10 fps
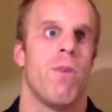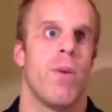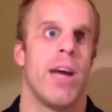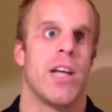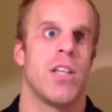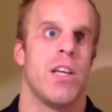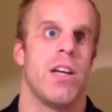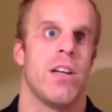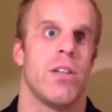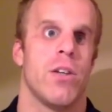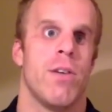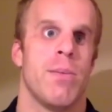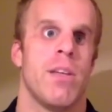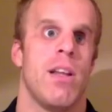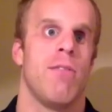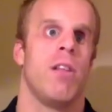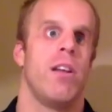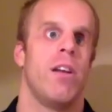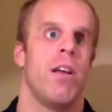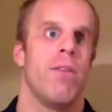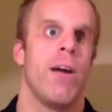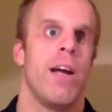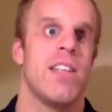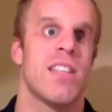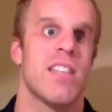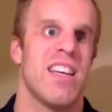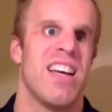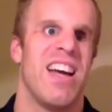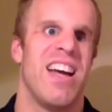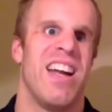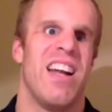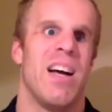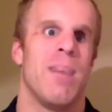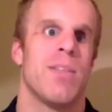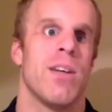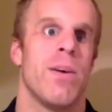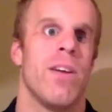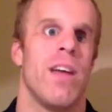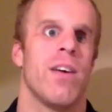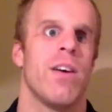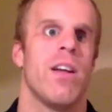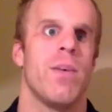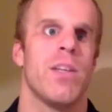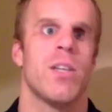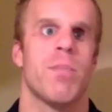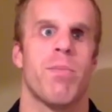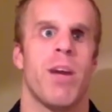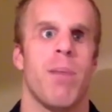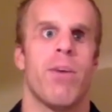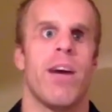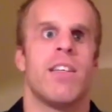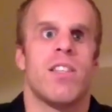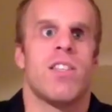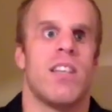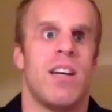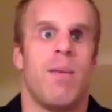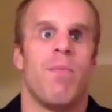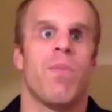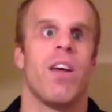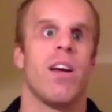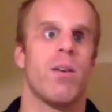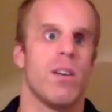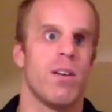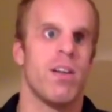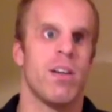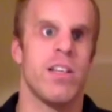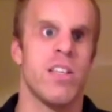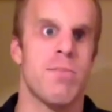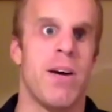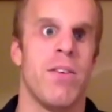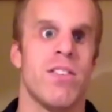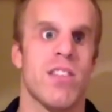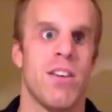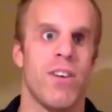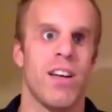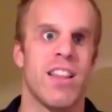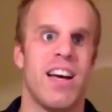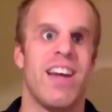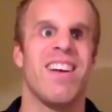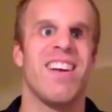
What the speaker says: we actually drove up to Loveland and raced. And so we were like, well, we should probably practice like our dismount and stuff like that.